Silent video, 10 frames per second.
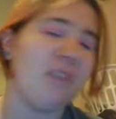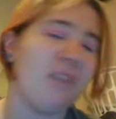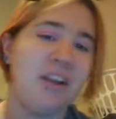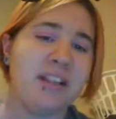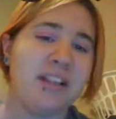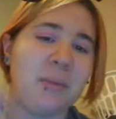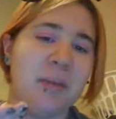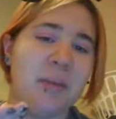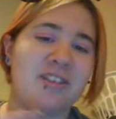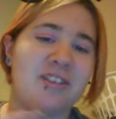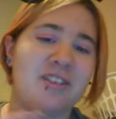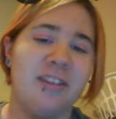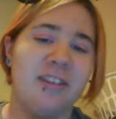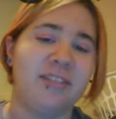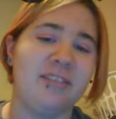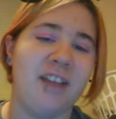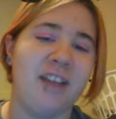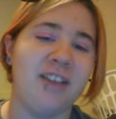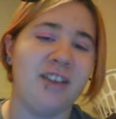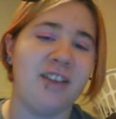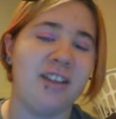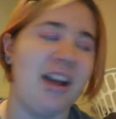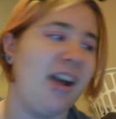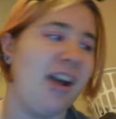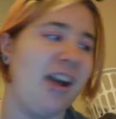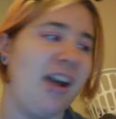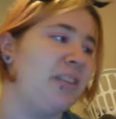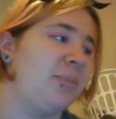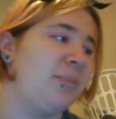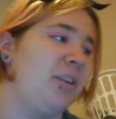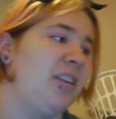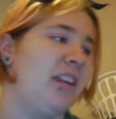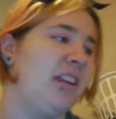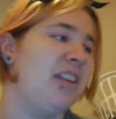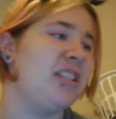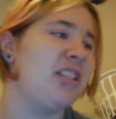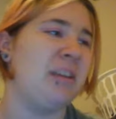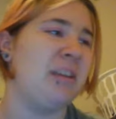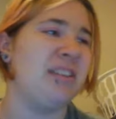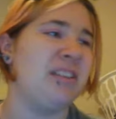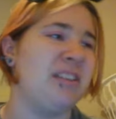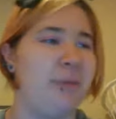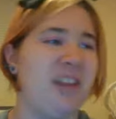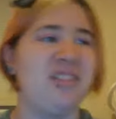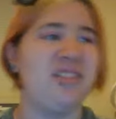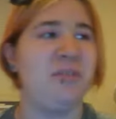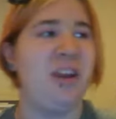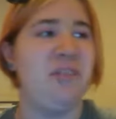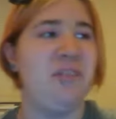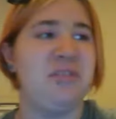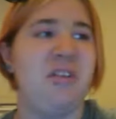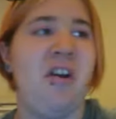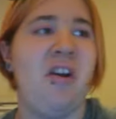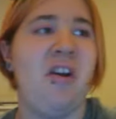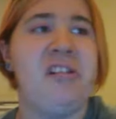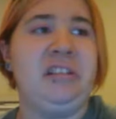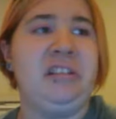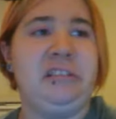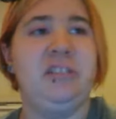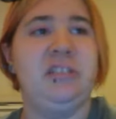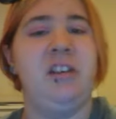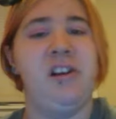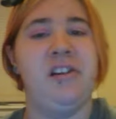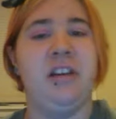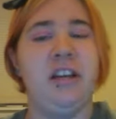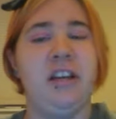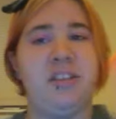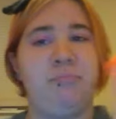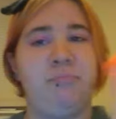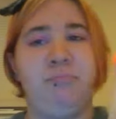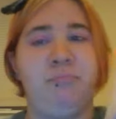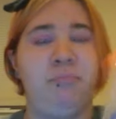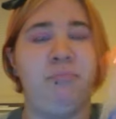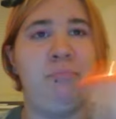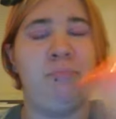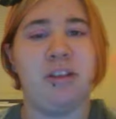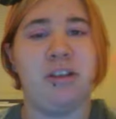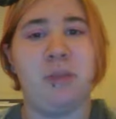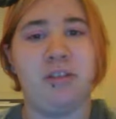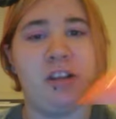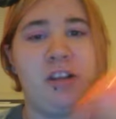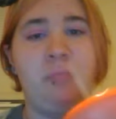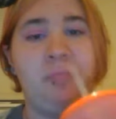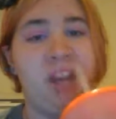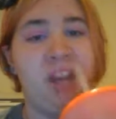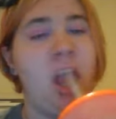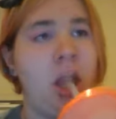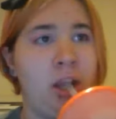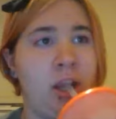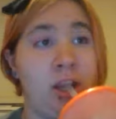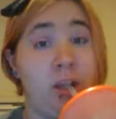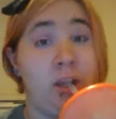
Because I'm a bitch, and I talk a lot. Um, it's where, like, it's just basically rants and raves. And I just bitch about shit. So